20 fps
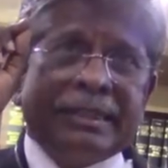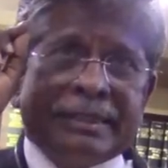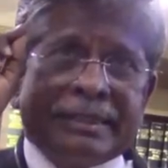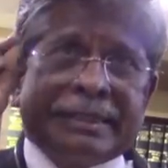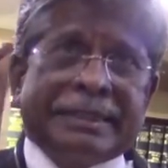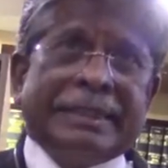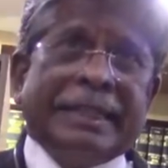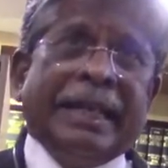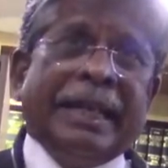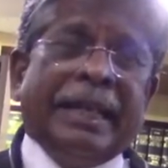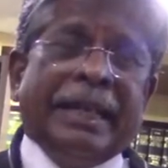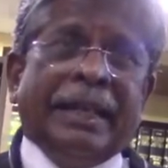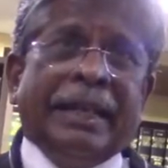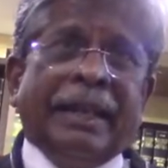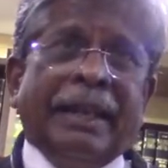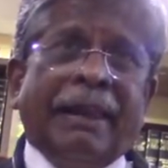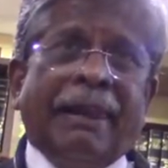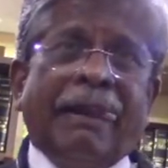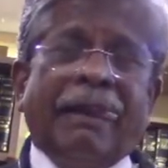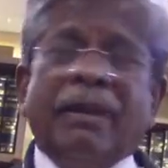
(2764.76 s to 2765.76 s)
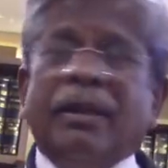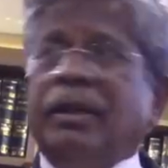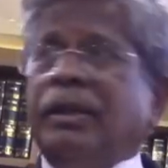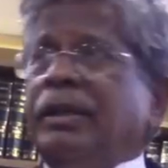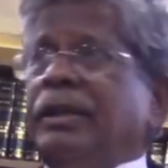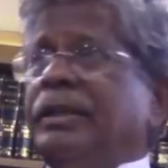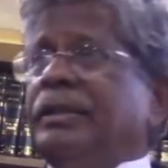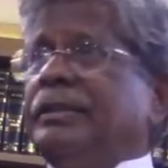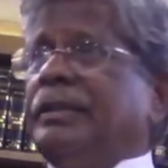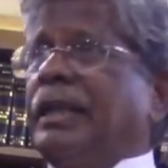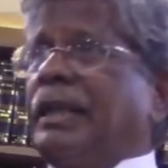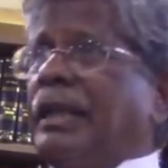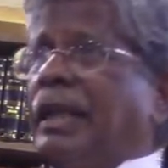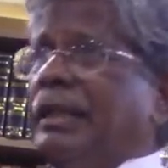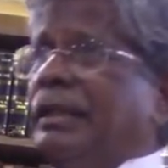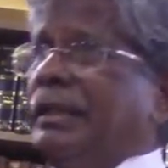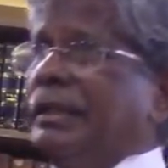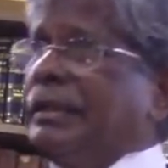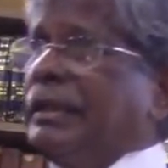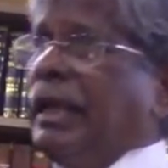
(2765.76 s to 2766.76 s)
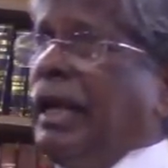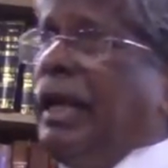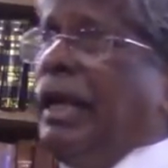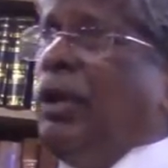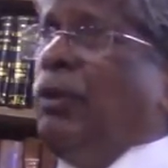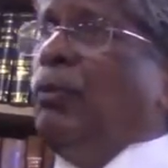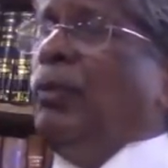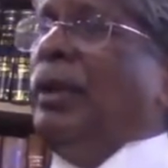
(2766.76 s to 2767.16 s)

say that at the time